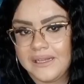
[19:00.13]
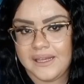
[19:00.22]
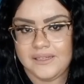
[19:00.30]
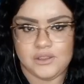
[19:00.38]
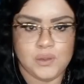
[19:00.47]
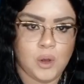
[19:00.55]

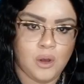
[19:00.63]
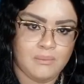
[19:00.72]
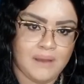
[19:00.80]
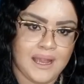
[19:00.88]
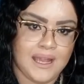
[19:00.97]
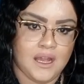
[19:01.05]
links to all
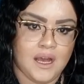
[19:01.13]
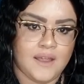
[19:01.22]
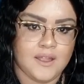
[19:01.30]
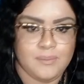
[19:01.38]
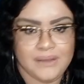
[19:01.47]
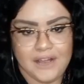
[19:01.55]
my
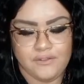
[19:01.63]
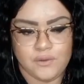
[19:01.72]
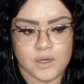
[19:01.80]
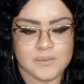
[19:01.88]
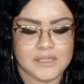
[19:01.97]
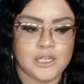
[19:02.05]
other
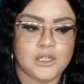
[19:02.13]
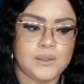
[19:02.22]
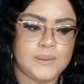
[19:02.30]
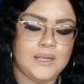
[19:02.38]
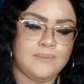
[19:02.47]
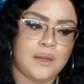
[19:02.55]
platforms,
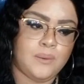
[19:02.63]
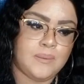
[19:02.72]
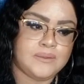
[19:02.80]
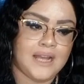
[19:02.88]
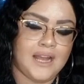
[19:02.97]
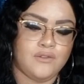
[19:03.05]
including my
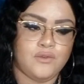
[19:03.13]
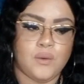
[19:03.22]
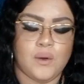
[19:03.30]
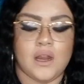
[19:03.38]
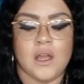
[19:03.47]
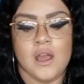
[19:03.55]
website
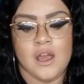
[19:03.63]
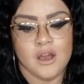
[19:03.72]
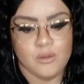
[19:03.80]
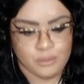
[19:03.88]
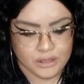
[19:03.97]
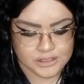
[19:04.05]
for
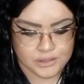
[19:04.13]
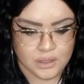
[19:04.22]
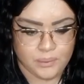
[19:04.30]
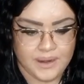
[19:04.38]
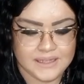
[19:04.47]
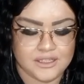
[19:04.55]
personal
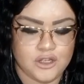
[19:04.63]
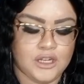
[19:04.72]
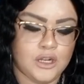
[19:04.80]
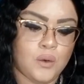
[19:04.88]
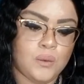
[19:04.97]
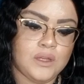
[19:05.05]
readings that you
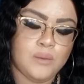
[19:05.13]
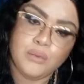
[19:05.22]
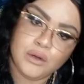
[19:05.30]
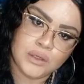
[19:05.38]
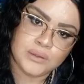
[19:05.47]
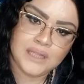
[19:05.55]
can only
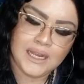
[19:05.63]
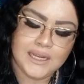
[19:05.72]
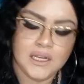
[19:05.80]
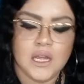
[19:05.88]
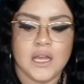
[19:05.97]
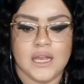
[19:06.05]
book
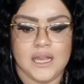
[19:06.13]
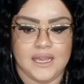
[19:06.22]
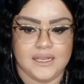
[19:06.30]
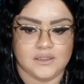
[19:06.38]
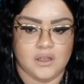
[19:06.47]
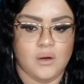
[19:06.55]
online,
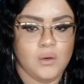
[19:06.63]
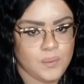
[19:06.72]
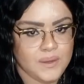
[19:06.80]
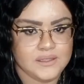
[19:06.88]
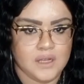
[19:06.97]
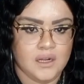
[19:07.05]
is
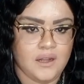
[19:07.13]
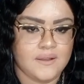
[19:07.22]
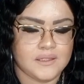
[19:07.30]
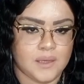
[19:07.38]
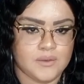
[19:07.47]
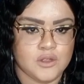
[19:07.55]
always on the
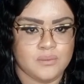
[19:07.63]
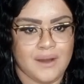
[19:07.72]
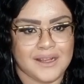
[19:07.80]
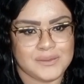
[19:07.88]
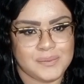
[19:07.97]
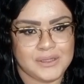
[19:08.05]
description
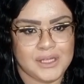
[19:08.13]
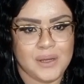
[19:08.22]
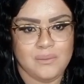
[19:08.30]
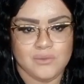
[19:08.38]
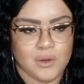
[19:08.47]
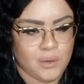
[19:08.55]
box
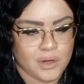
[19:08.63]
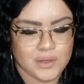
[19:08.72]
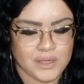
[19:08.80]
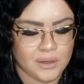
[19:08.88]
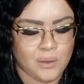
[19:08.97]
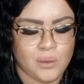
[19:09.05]
below, or you
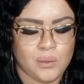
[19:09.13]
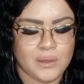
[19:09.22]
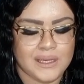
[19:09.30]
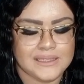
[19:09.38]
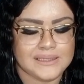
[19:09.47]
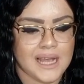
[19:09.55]
can
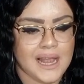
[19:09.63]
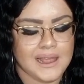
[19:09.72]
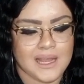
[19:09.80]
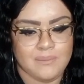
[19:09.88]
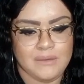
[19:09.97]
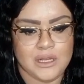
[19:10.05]
always
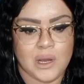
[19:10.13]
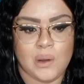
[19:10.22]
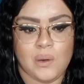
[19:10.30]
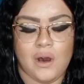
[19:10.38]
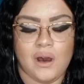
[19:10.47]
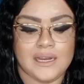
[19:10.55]
let me
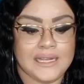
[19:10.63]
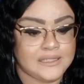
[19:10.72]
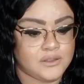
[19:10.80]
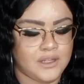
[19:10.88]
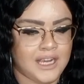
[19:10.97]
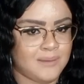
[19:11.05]
know on
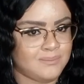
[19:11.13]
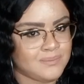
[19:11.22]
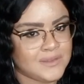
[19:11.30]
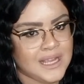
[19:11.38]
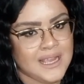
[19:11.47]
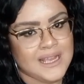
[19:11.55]
Instagram.
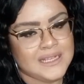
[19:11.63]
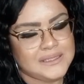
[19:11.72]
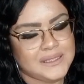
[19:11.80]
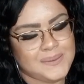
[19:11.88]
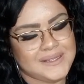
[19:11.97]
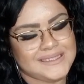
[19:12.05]

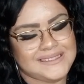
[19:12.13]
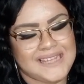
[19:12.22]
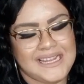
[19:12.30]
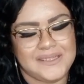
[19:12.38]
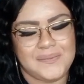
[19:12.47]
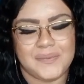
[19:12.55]
So with that
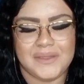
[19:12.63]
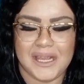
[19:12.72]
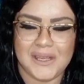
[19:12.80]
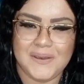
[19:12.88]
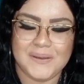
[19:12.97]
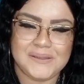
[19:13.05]
said,
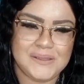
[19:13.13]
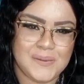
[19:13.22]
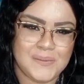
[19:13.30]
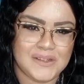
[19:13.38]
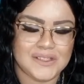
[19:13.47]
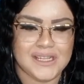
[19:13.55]
thank you so
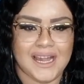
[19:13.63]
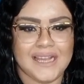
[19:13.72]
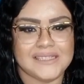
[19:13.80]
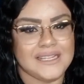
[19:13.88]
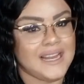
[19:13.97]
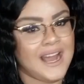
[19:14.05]
much,
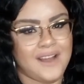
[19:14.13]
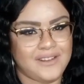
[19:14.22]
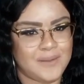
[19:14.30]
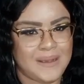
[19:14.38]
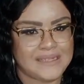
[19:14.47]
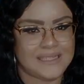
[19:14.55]
guys, and have an
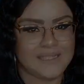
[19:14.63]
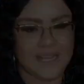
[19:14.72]
amazing